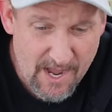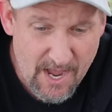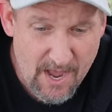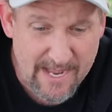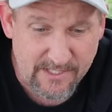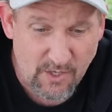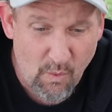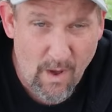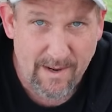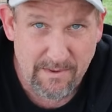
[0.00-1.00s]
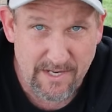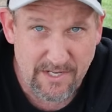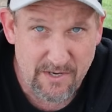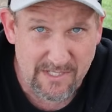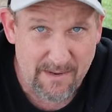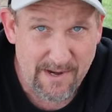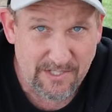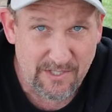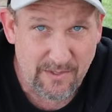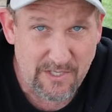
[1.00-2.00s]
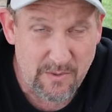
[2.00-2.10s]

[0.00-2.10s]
Uh, and so what I'm going to do is I'm actually going